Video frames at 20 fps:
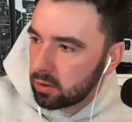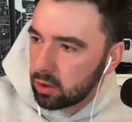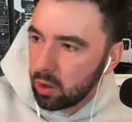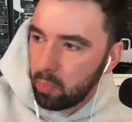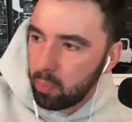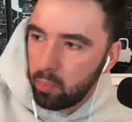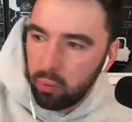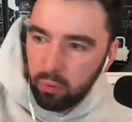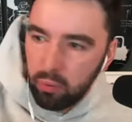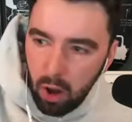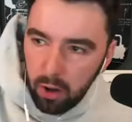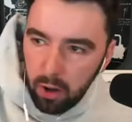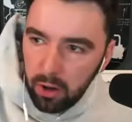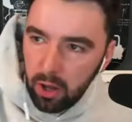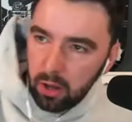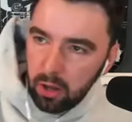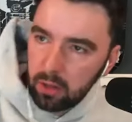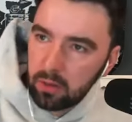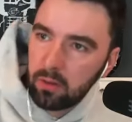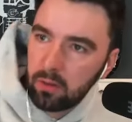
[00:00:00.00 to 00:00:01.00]
the
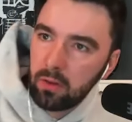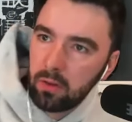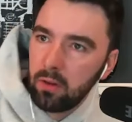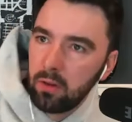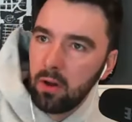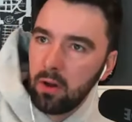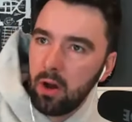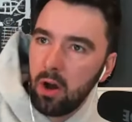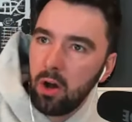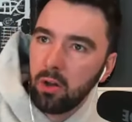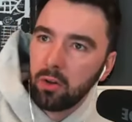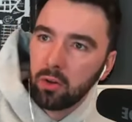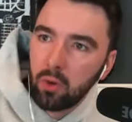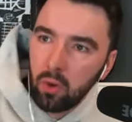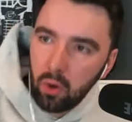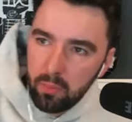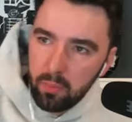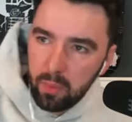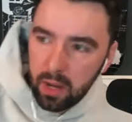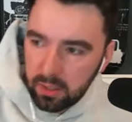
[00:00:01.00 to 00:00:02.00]
product on
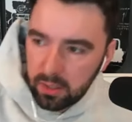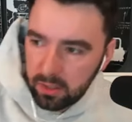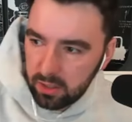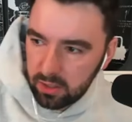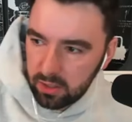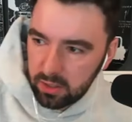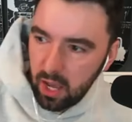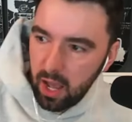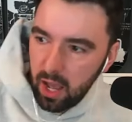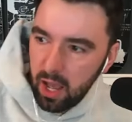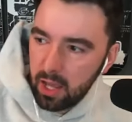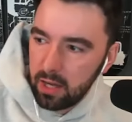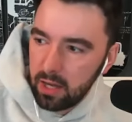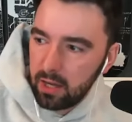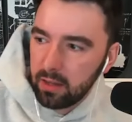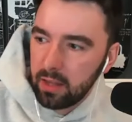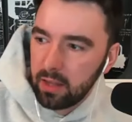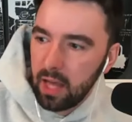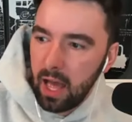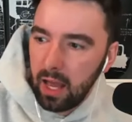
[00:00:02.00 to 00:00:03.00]
Coinbase's
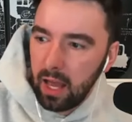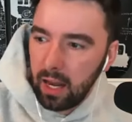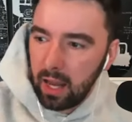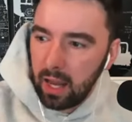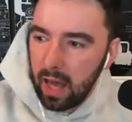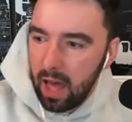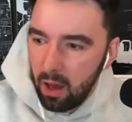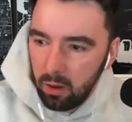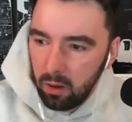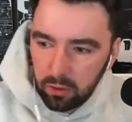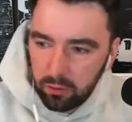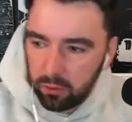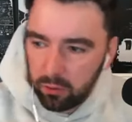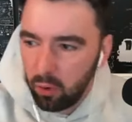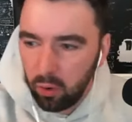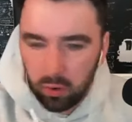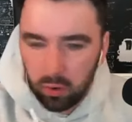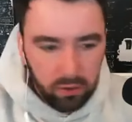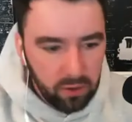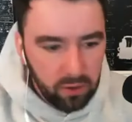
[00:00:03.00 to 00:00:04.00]
side that allows for
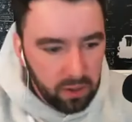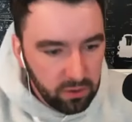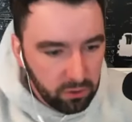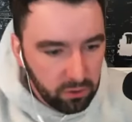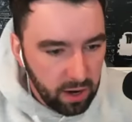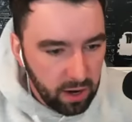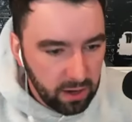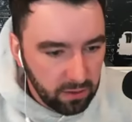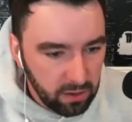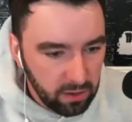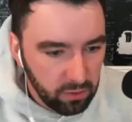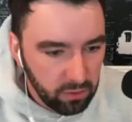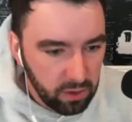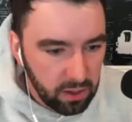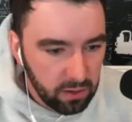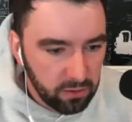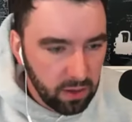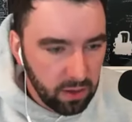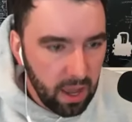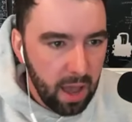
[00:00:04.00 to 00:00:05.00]
all this
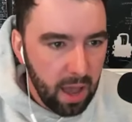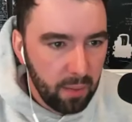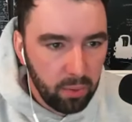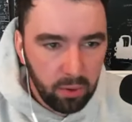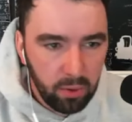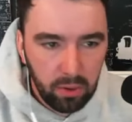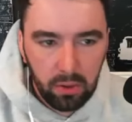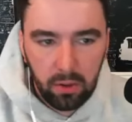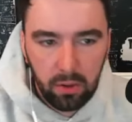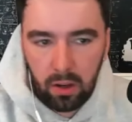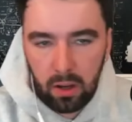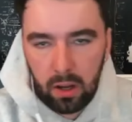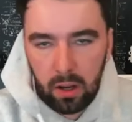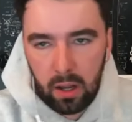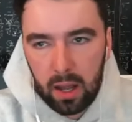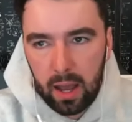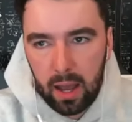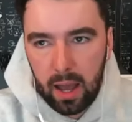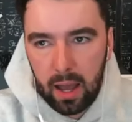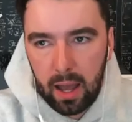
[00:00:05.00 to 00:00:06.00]
interactivity to happen.
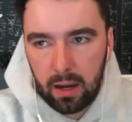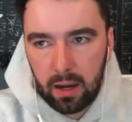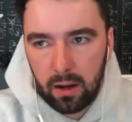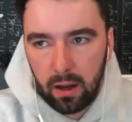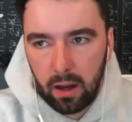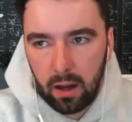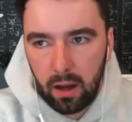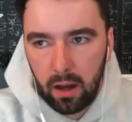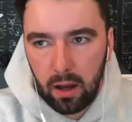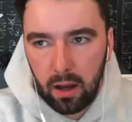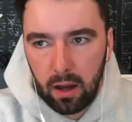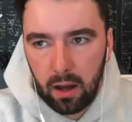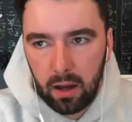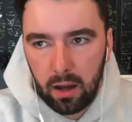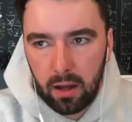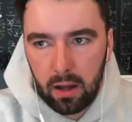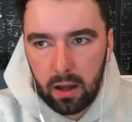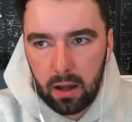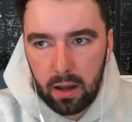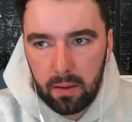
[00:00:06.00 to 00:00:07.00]
And uh,
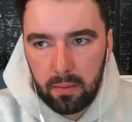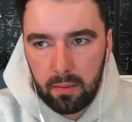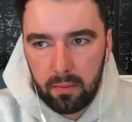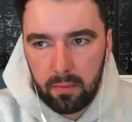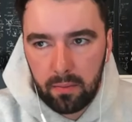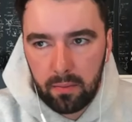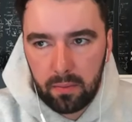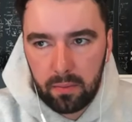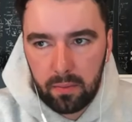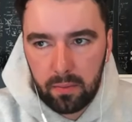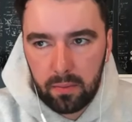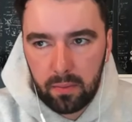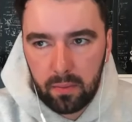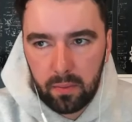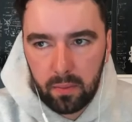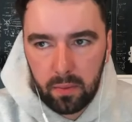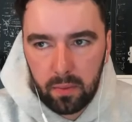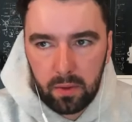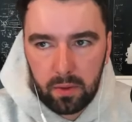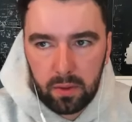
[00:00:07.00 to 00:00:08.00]

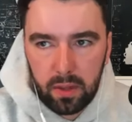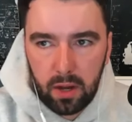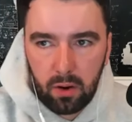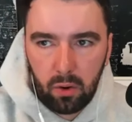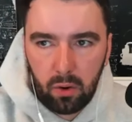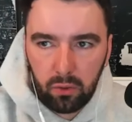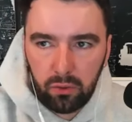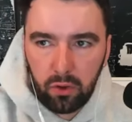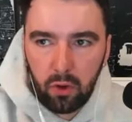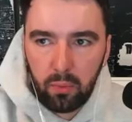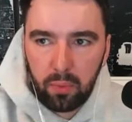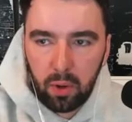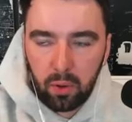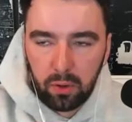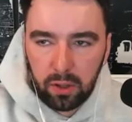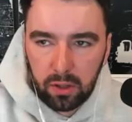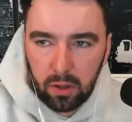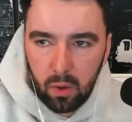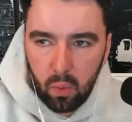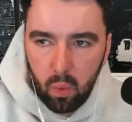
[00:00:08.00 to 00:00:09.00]
they're also
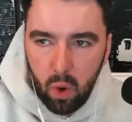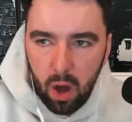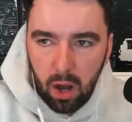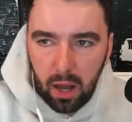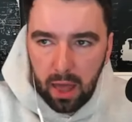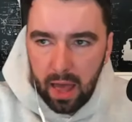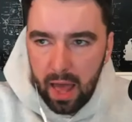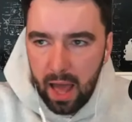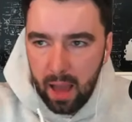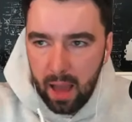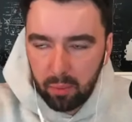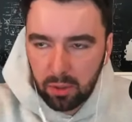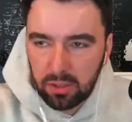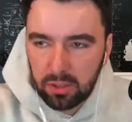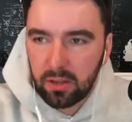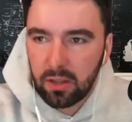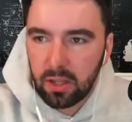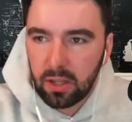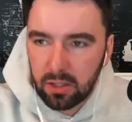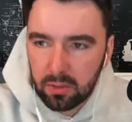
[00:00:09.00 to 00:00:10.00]
building the wallet app, which
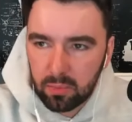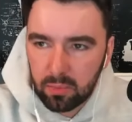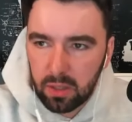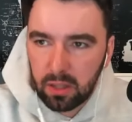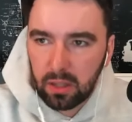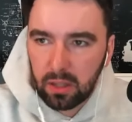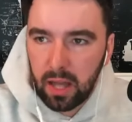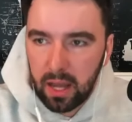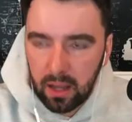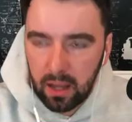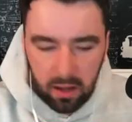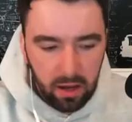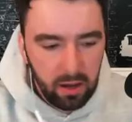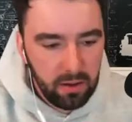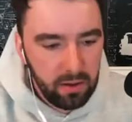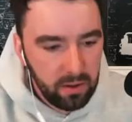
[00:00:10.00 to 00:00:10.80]
I think has been like